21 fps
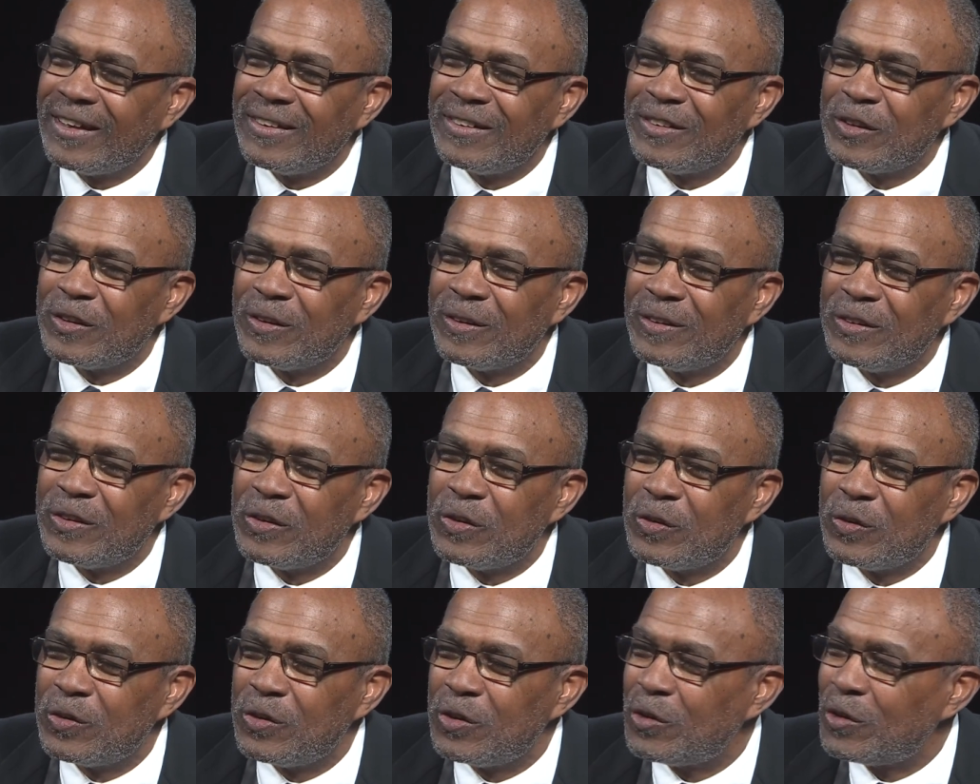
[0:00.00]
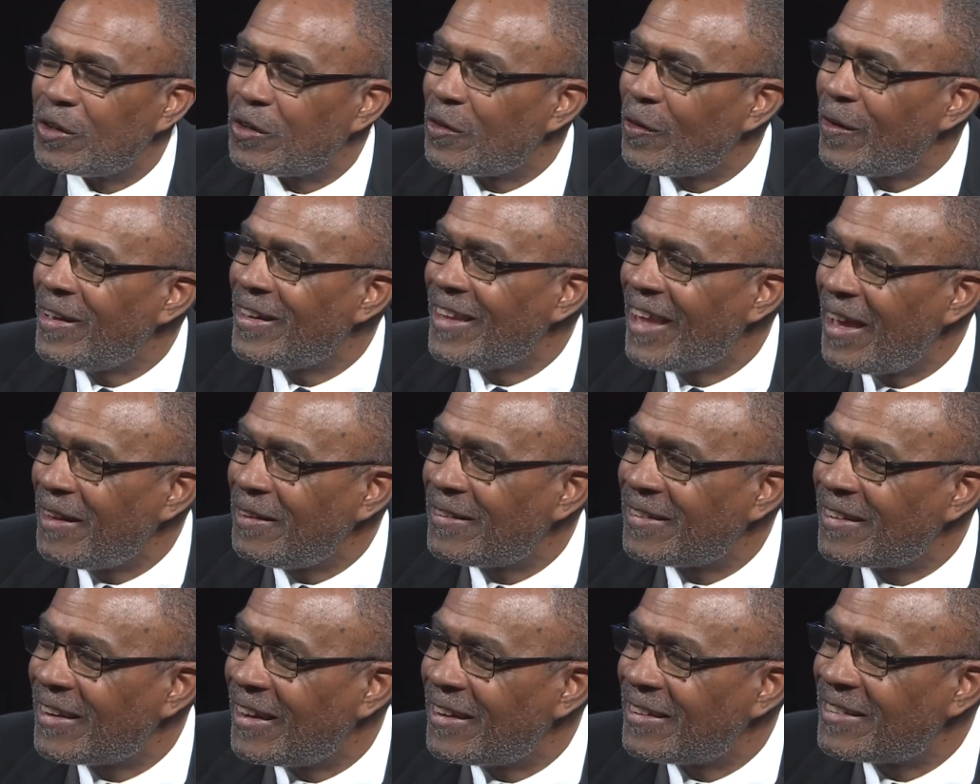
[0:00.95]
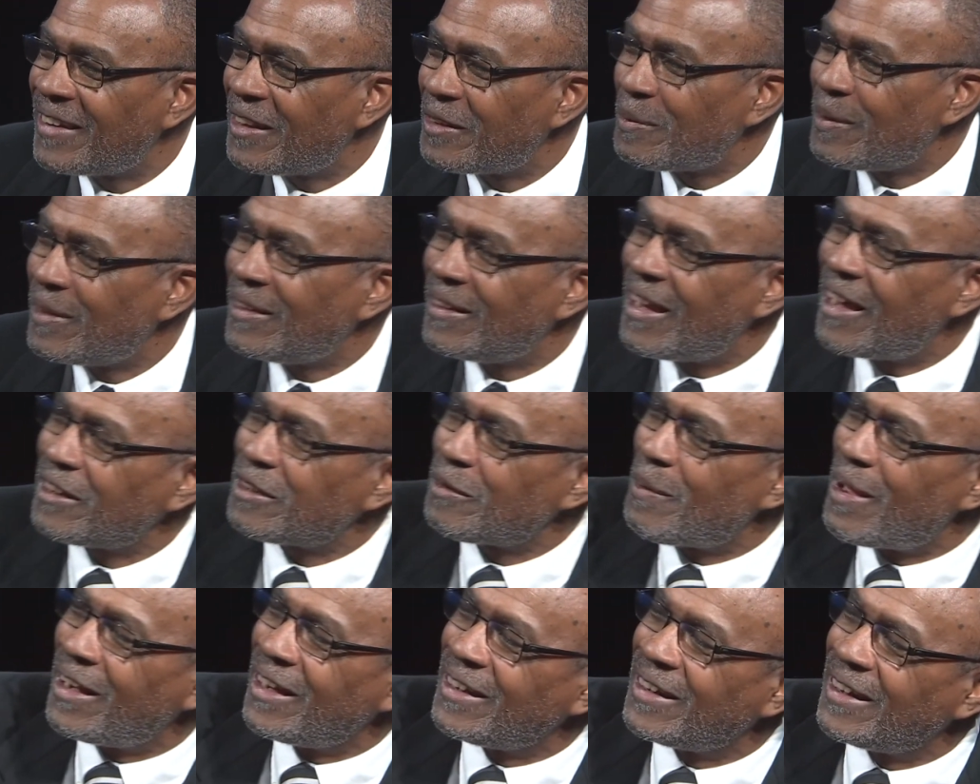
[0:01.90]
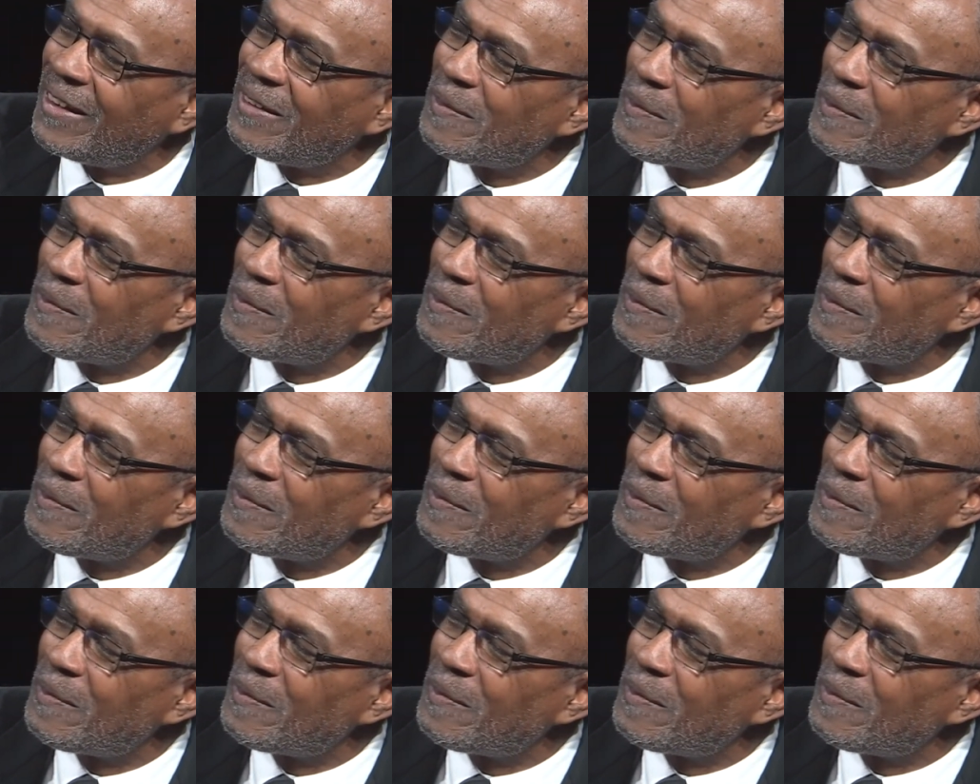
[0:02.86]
Do you agree with that assessment, Dr. Imad-ad-Dean?